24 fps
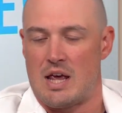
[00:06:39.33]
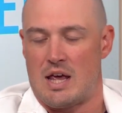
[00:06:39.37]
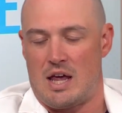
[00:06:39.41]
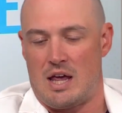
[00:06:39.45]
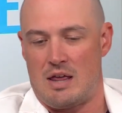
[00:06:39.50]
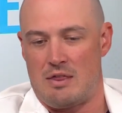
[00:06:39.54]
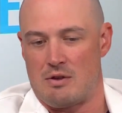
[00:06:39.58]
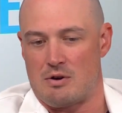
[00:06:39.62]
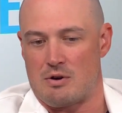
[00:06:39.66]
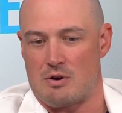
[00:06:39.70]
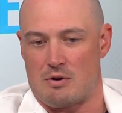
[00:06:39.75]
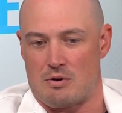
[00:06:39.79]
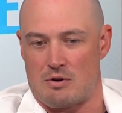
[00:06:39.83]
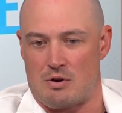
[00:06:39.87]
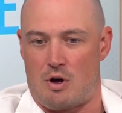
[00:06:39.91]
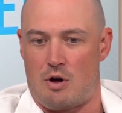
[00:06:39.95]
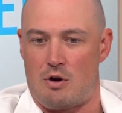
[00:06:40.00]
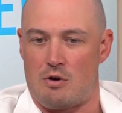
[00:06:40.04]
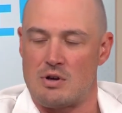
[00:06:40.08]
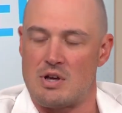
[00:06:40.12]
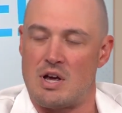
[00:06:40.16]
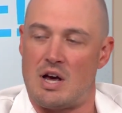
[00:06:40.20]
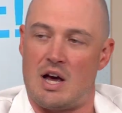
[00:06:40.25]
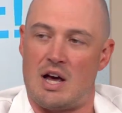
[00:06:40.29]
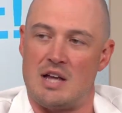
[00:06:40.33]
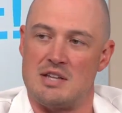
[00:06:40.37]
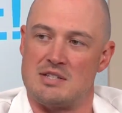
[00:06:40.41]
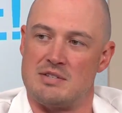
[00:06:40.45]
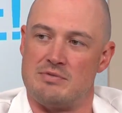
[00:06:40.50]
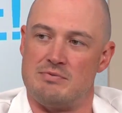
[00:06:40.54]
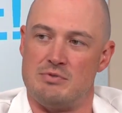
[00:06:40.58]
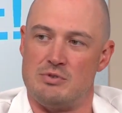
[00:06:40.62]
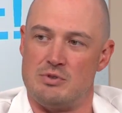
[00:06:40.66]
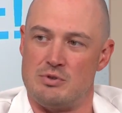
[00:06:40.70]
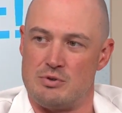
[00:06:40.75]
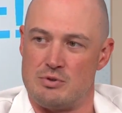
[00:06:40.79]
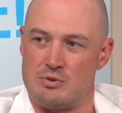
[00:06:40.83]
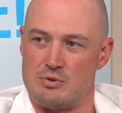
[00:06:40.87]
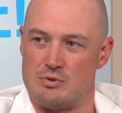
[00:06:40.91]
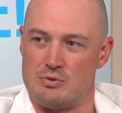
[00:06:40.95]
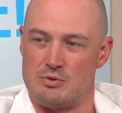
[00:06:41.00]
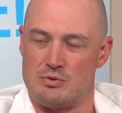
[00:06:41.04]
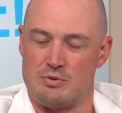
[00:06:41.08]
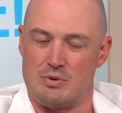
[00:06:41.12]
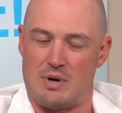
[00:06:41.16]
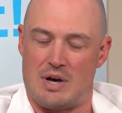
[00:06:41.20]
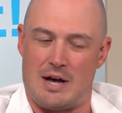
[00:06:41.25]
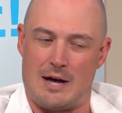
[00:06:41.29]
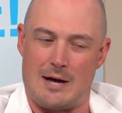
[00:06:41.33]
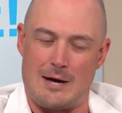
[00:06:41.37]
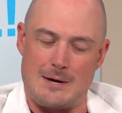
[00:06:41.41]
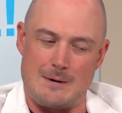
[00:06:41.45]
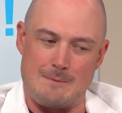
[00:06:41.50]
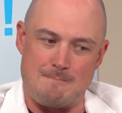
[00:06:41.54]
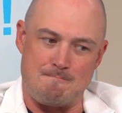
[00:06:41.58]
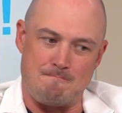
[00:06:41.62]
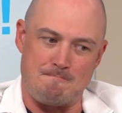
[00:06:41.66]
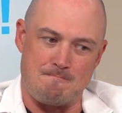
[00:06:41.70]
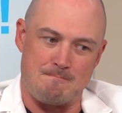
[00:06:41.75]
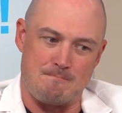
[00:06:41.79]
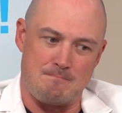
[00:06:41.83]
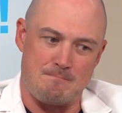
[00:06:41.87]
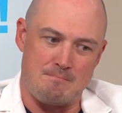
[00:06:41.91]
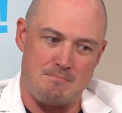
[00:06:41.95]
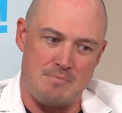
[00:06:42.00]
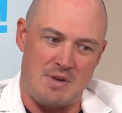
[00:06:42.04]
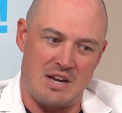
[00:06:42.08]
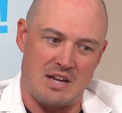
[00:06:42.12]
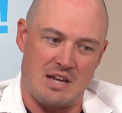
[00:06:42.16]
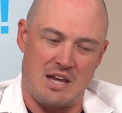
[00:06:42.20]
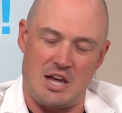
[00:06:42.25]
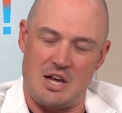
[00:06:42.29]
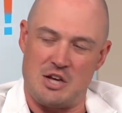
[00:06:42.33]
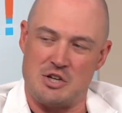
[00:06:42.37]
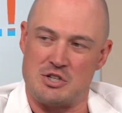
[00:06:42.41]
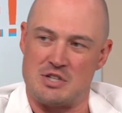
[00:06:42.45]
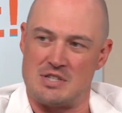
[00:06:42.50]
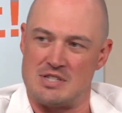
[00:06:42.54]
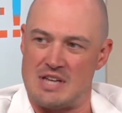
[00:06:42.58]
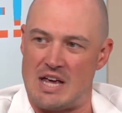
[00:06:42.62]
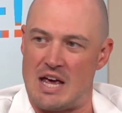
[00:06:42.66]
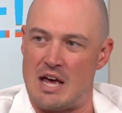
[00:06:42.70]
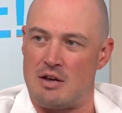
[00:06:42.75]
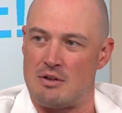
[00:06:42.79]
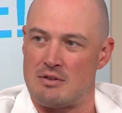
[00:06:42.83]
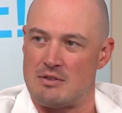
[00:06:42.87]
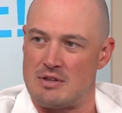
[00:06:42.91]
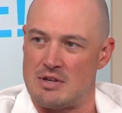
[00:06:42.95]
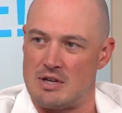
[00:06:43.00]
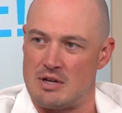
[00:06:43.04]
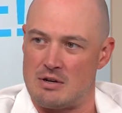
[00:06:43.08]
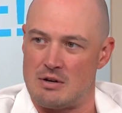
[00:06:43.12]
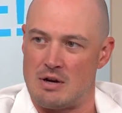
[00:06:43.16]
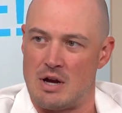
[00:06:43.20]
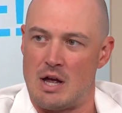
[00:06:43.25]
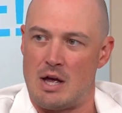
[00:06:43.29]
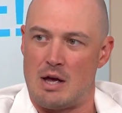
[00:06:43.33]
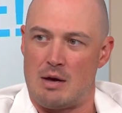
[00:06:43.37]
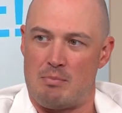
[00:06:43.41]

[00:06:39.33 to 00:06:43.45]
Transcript: And there are all kinds of new um, medications out there,